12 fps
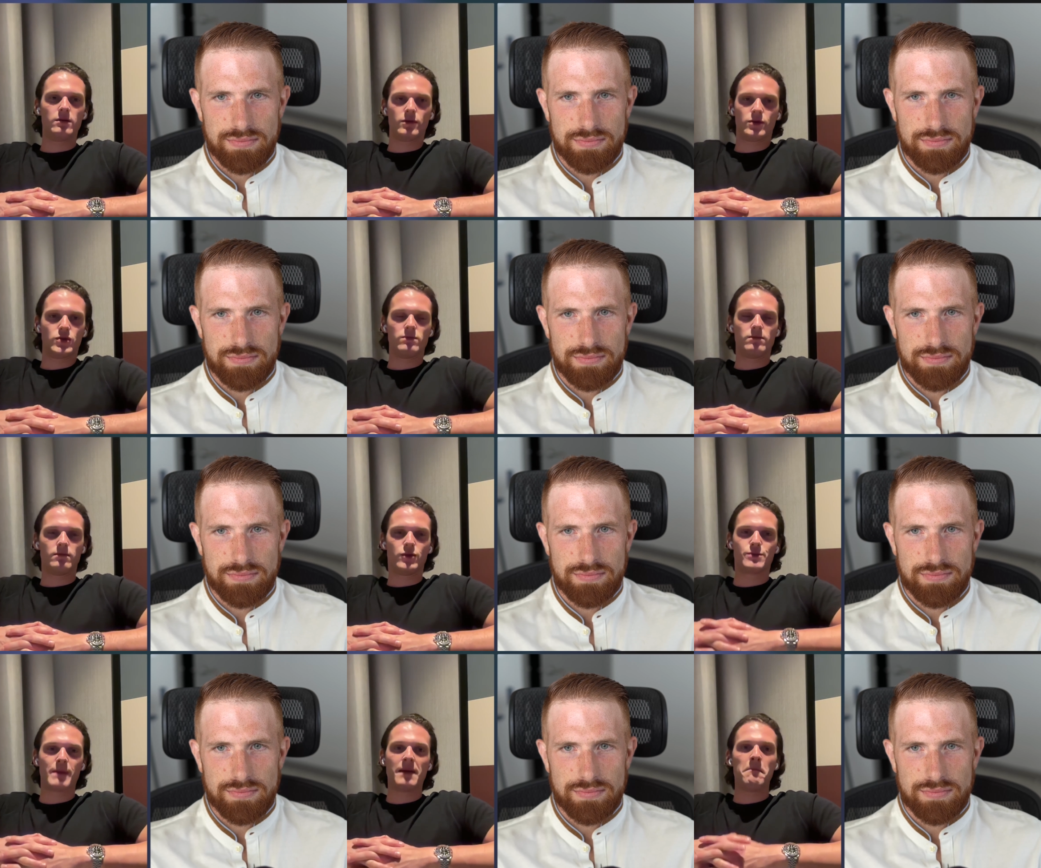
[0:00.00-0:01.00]
Speaker 1: you can just
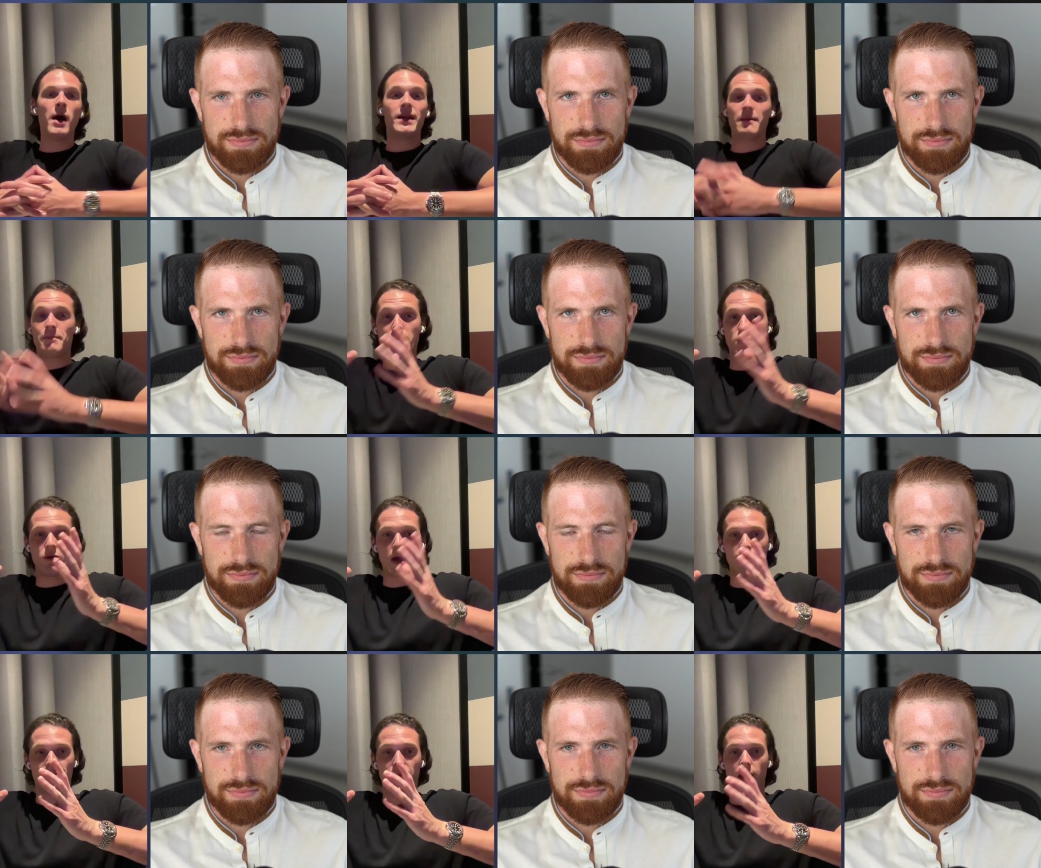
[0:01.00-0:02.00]
make money appear out of
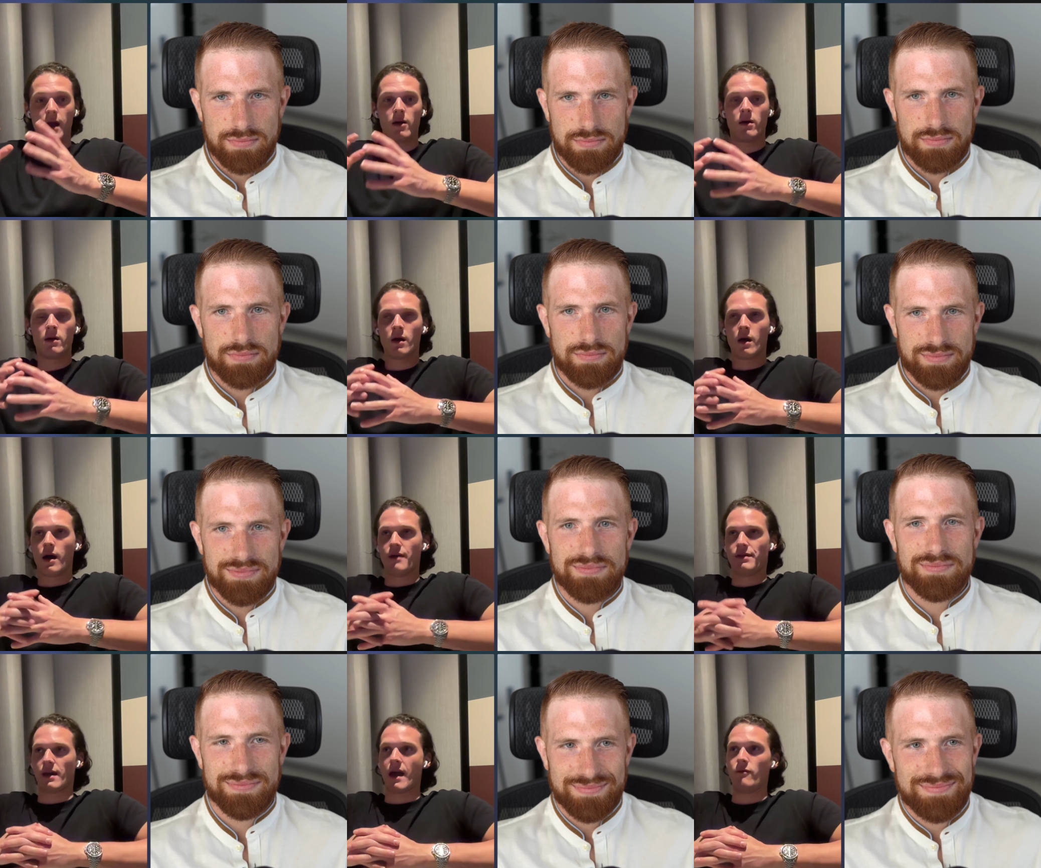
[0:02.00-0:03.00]
thin air. I
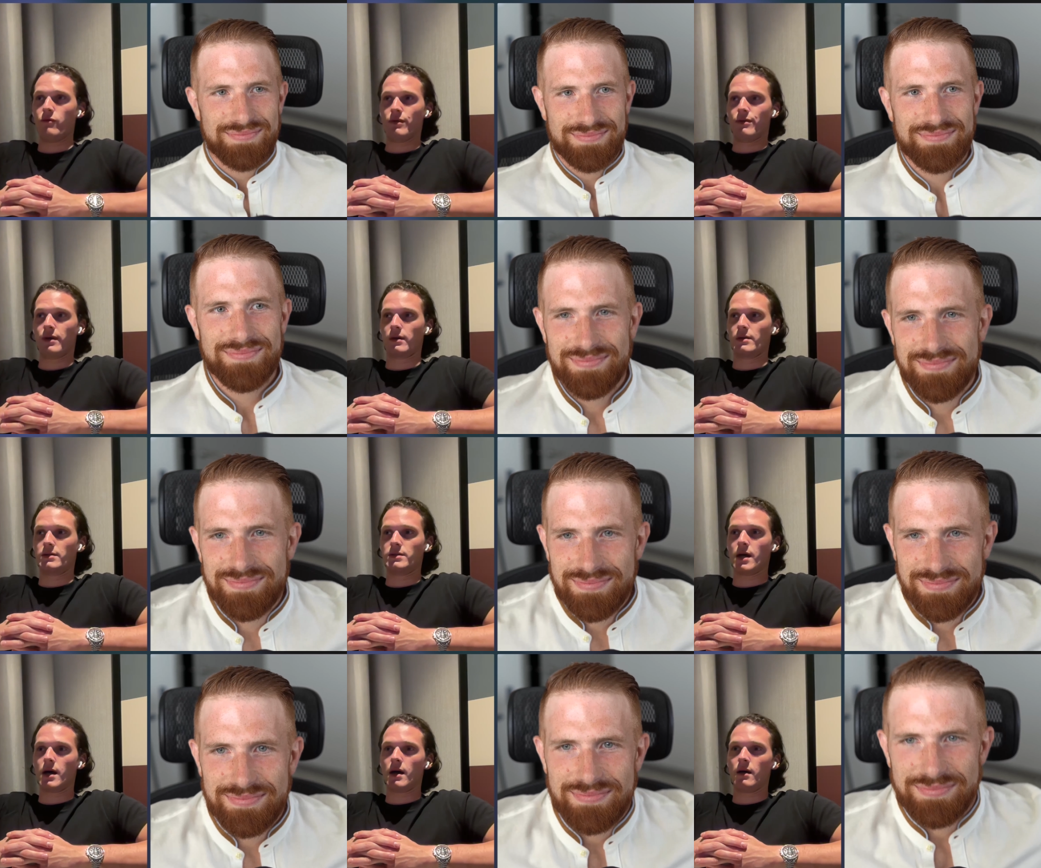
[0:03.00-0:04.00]
think everything is,
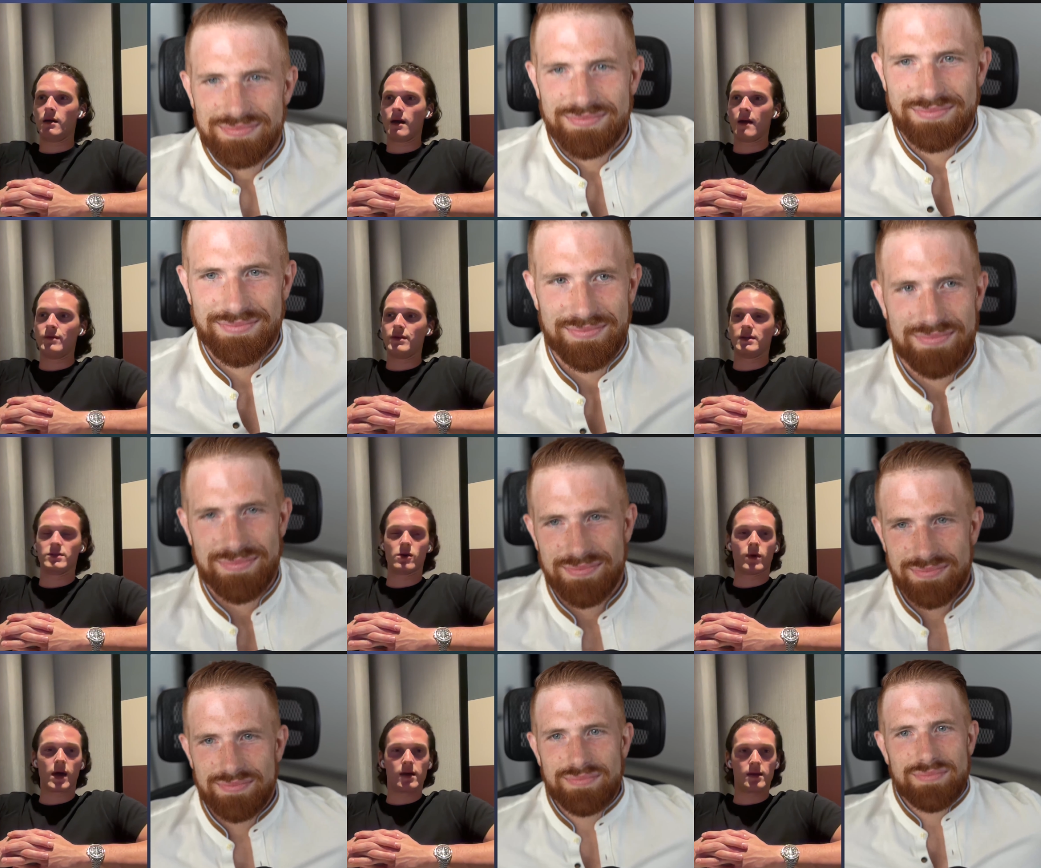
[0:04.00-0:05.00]
uh, everything is
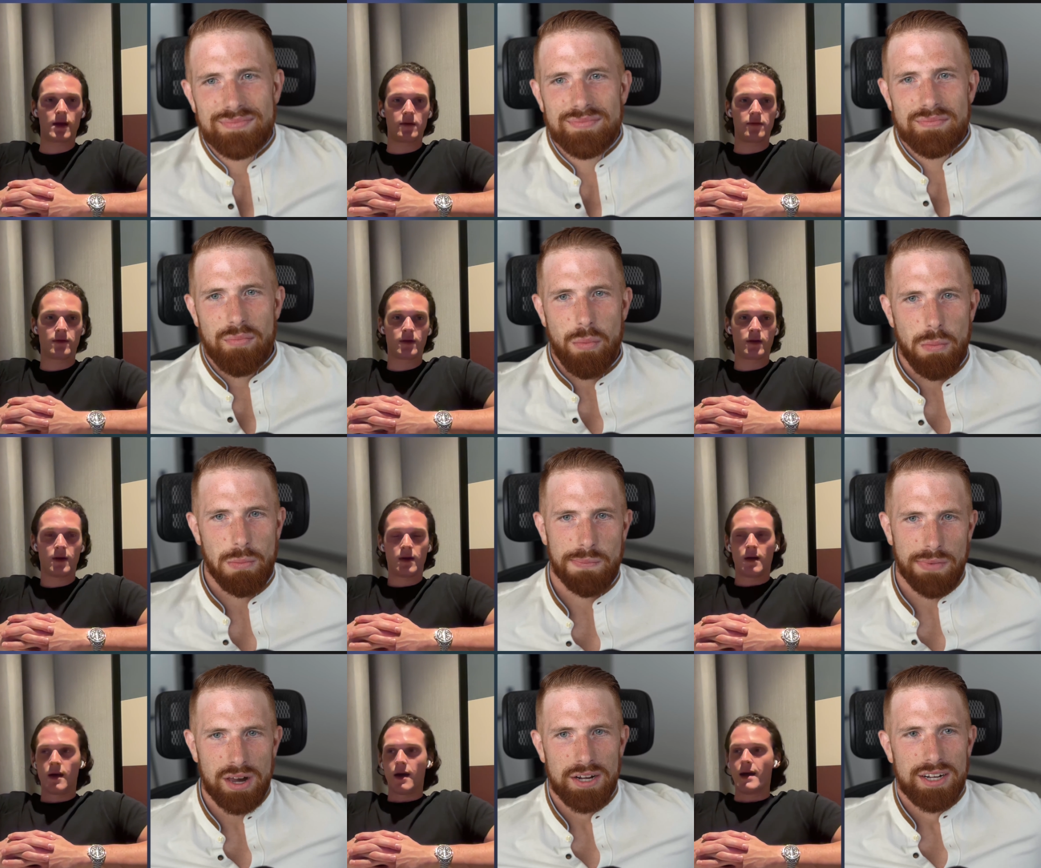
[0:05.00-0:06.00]
okay in life.
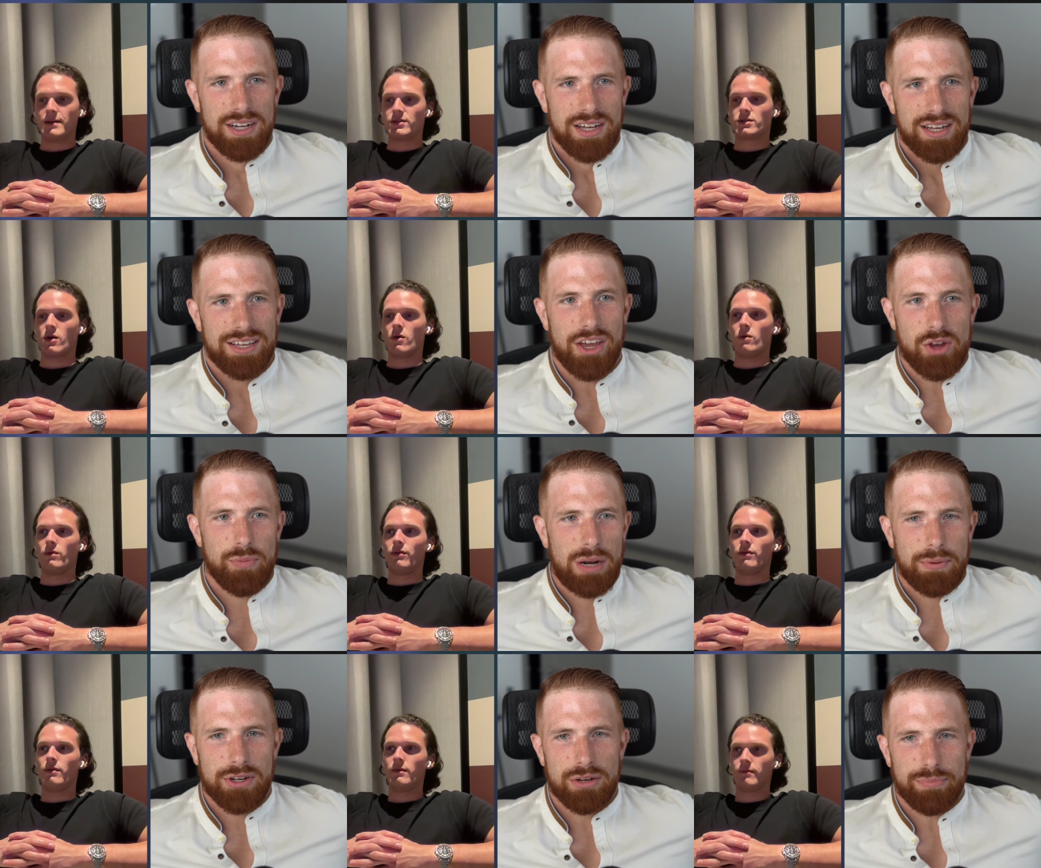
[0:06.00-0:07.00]
Speaker 2: And so yeah, you brought up a
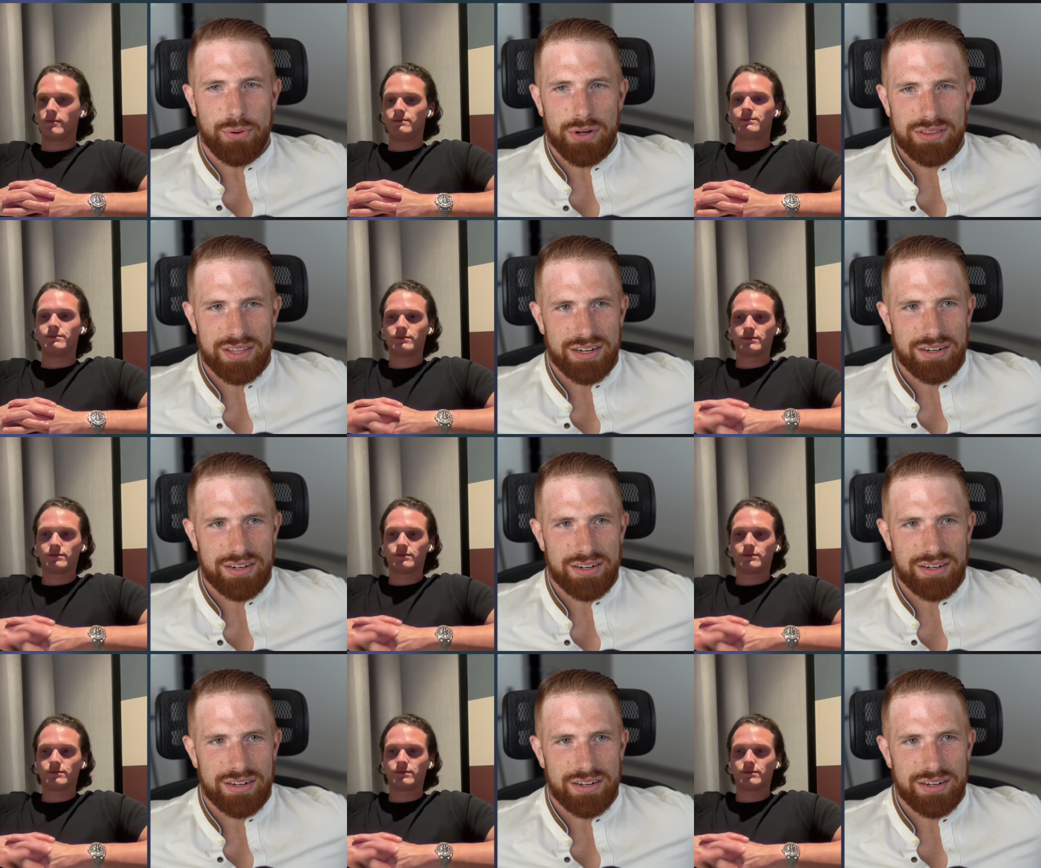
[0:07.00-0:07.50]
good point there. I